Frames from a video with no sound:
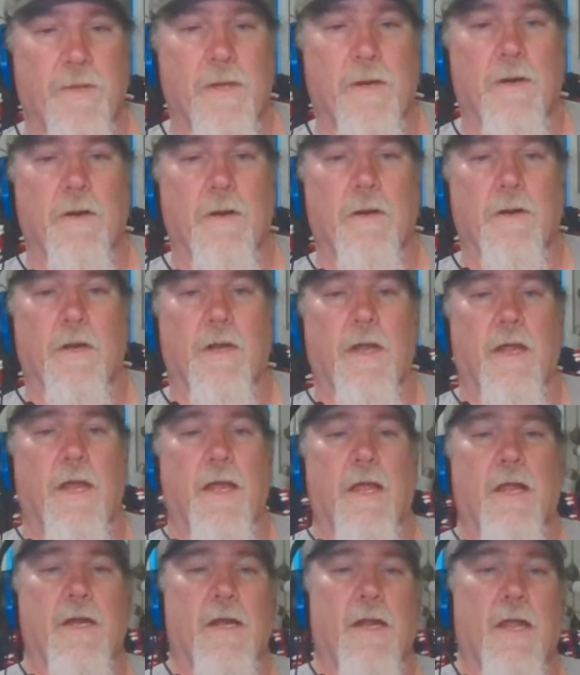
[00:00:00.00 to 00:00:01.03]
here,
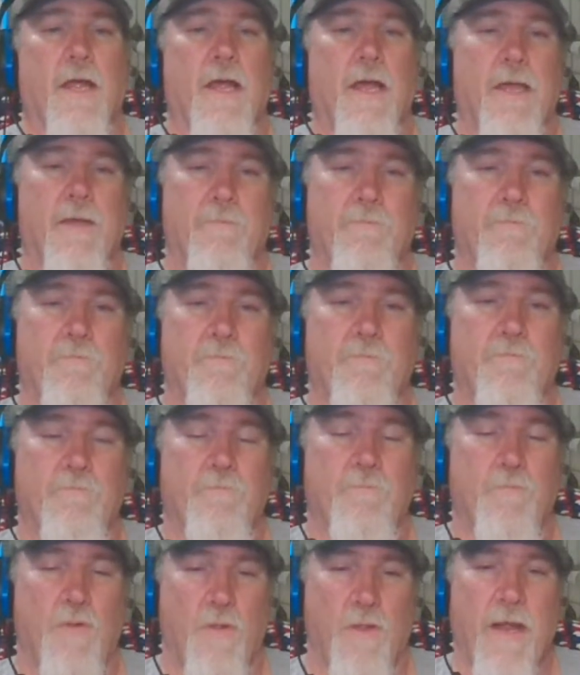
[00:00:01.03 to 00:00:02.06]
and I
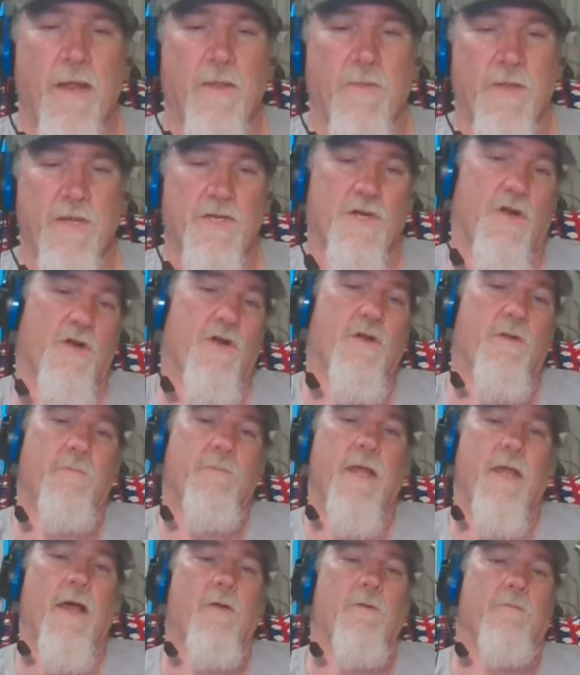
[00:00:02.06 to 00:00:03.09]
politely turned them
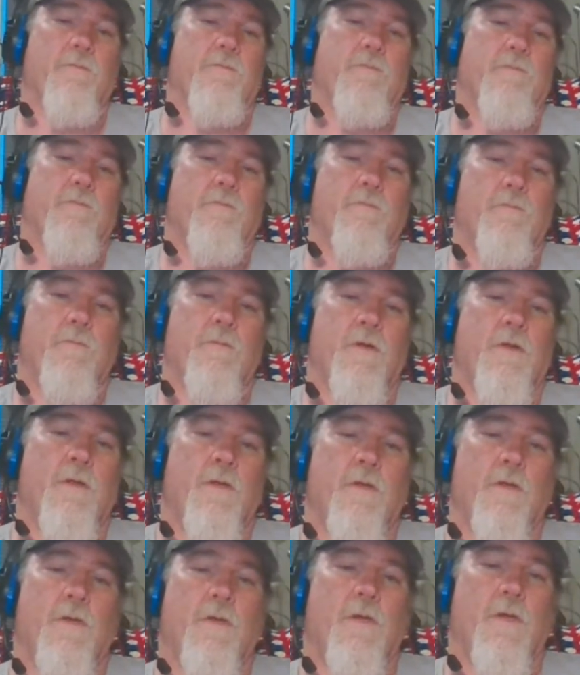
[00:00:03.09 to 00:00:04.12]
down.
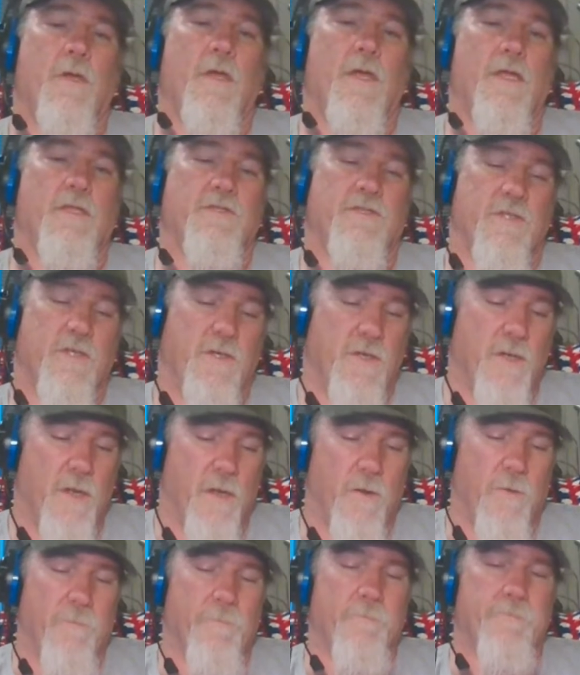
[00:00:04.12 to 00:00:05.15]
I said
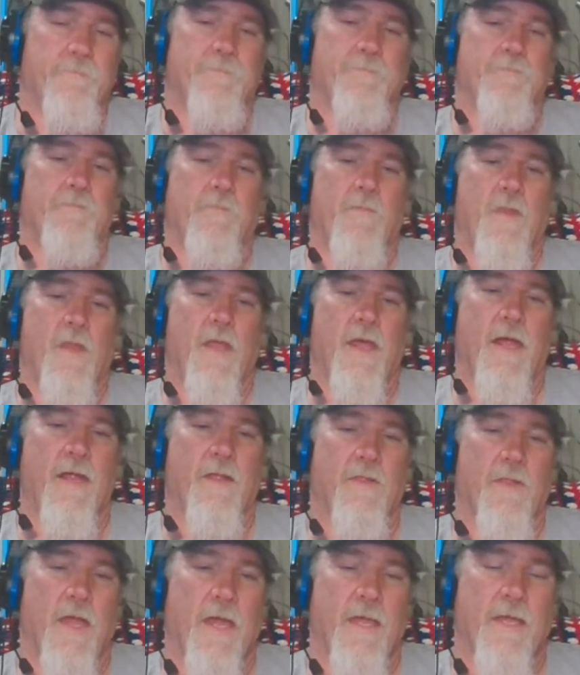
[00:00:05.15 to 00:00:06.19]
no. I
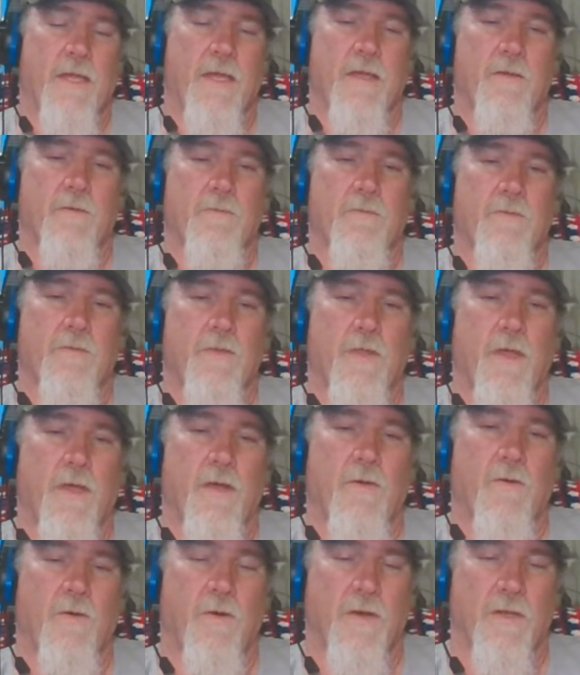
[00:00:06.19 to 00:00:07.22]
like
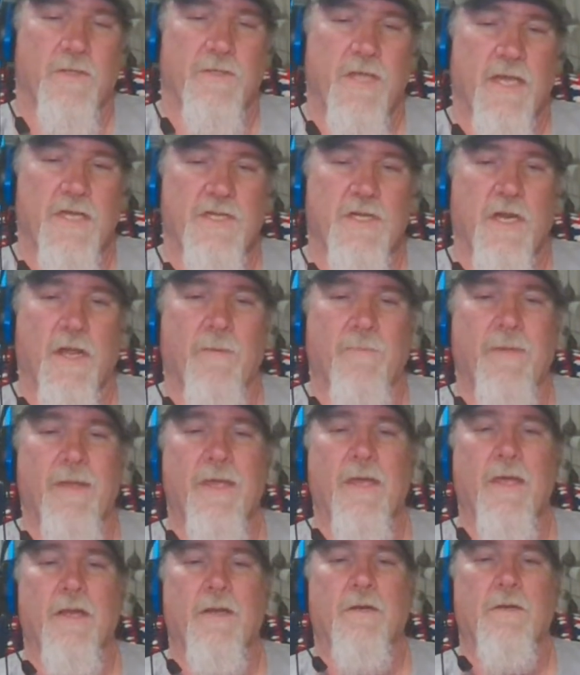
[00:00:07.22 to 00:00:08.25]
the organization I'm
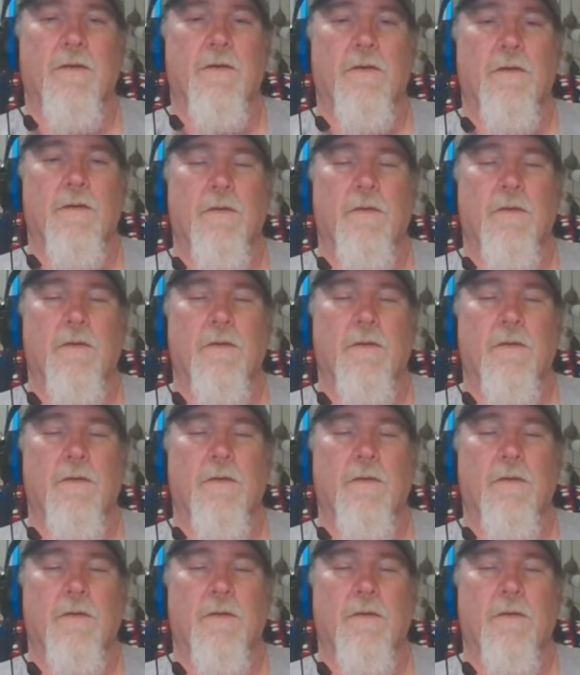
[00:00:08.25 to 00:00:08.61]
in.